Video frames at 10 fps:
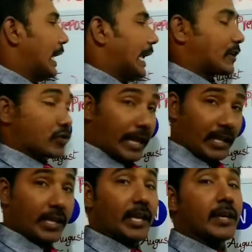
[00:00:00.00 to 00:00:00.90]
9
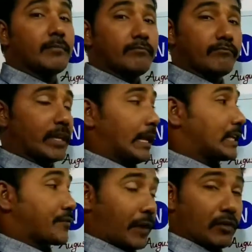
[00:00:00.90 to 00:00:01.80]
a.m.,
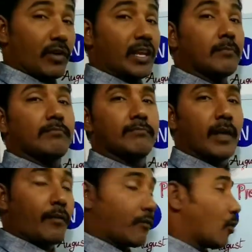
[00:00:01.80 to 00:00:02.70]
at 5 a.m.,
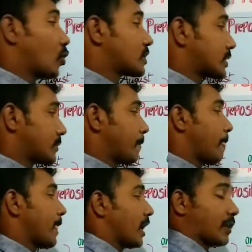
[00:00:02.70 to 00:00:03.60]
of course,
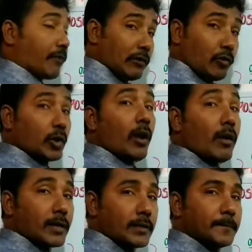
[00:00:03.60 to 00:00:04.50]
at 5
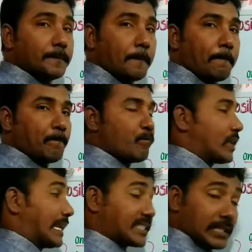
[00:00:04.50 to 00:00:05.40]
o'clock,
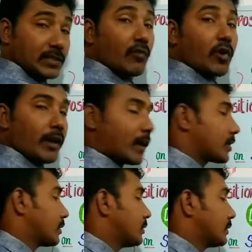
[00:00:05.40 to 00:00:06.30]
at 6
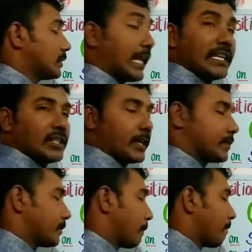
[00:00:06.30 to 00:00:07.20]
o'clock, like that.
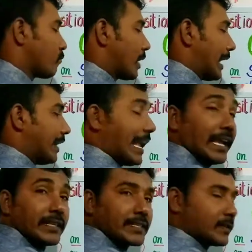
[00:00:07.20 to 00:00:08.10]
And
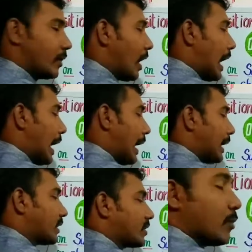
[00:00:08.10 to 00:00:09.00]
next,
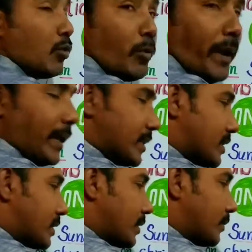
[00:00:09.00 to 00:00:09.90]
at the moment.